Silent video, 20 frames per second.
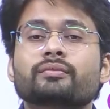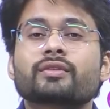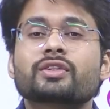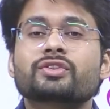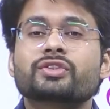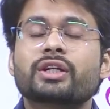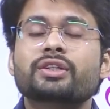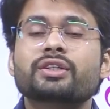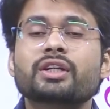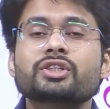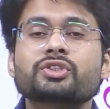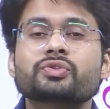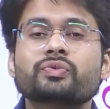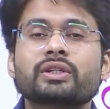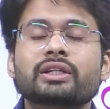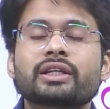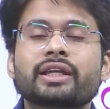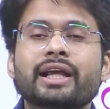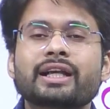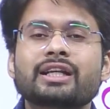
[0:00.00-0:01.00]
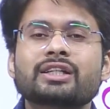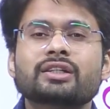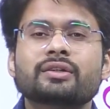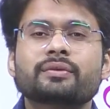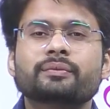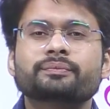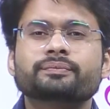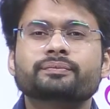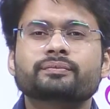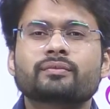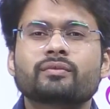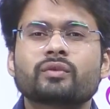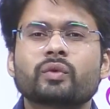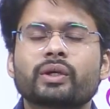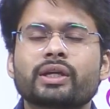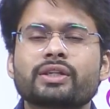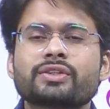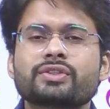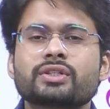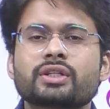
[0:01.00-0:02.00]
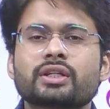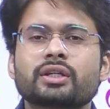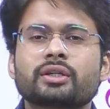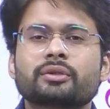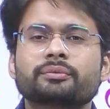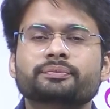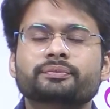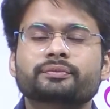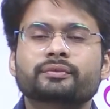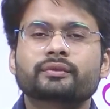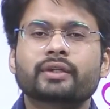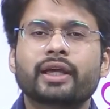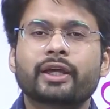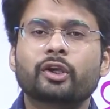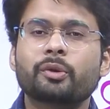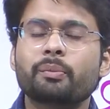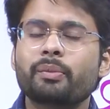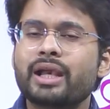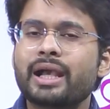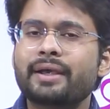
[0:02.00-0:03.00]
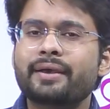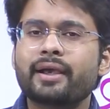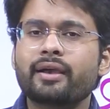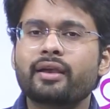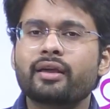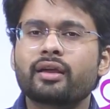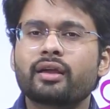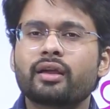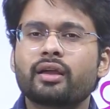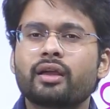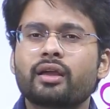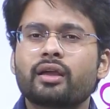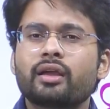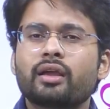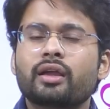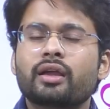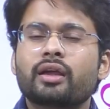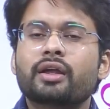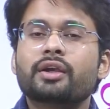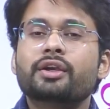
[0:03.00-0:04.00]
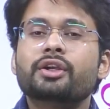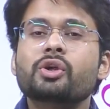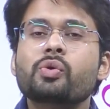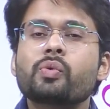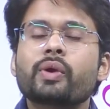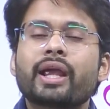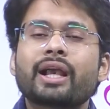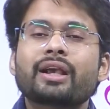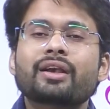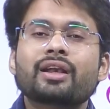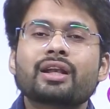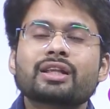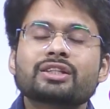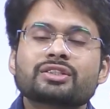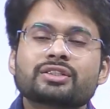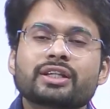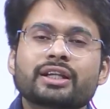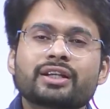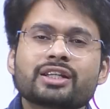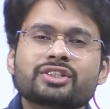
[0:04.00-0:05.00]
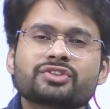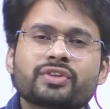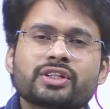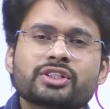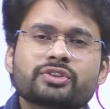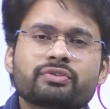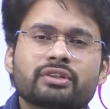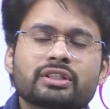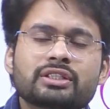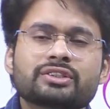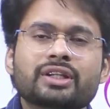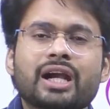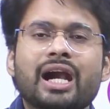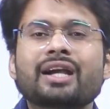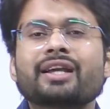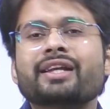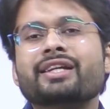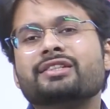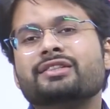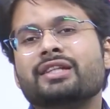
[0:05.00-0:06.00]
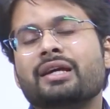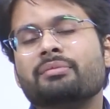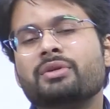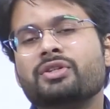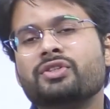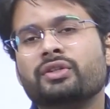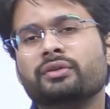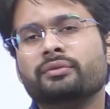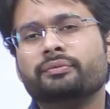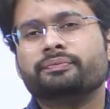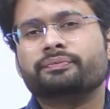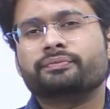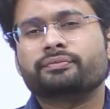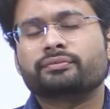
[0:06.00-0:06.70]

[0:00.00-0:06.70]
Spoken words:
centers will get, you can say, accumulated. New industries will start establishing.